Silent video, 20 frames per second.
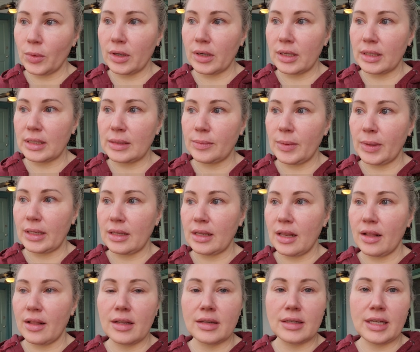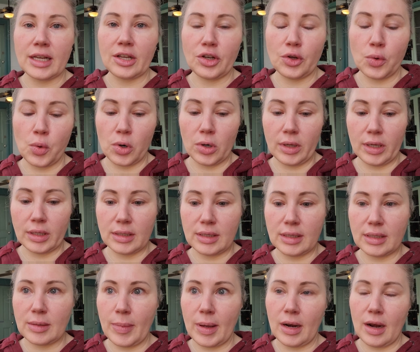We're gonna spend the day in New Orleans.
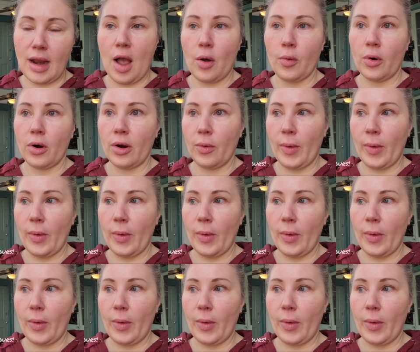It's about an hour